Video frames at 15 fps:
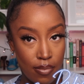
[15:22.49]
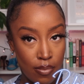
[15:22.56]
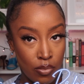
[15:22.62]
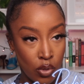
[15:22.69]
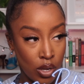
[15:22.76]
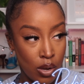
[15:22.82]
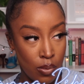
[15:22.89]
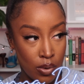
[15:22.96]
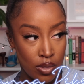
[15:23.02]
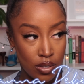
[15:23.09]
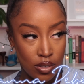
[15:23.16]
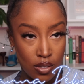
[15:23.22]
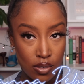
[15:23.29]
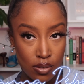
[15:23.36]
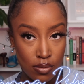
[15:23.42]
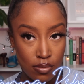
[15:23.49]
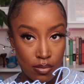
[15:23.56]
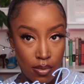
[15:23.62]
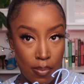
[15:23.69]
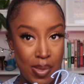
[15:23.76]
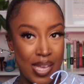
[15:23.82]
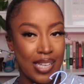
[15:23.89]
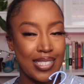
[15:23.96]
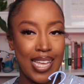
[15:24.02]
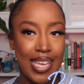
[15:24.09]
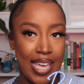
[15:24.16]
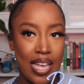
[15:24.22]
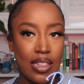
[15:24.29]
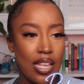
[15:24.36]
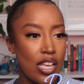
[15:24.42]
Look at where this is, because I
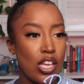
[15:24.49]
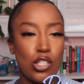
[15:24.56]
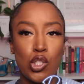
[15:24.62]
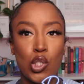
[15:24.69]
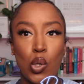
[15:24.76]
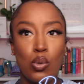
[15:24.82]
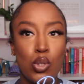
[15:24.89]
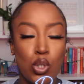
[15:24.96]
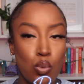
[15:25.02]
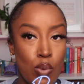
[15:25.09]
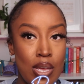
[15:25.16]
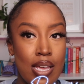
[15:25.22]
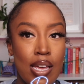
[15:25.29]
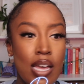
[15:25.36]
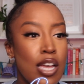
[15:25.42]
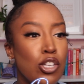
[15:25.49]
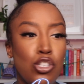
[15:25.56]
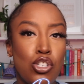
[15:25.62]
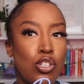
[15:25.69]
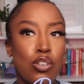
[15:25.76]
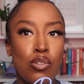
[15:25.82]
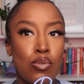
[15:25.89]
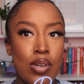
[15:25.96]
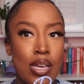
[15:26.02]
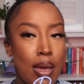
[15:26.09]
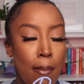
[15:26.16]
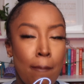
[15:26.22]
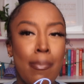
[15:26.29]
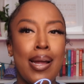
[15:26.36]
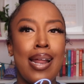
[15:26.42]
kill it. It's so sweet, sugary,
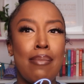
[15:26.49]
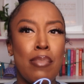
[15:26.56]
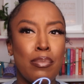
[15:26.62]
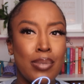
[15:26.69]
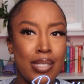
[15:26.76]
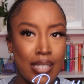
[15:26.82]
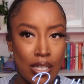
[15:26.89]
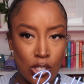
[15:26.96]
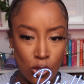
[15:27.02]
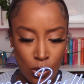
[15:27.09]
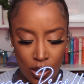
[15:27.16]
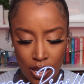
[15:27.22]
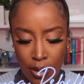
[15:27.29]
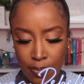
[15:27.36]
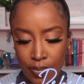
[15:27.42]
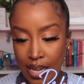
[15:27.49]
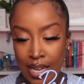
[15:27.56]
but I'm obsessed with it.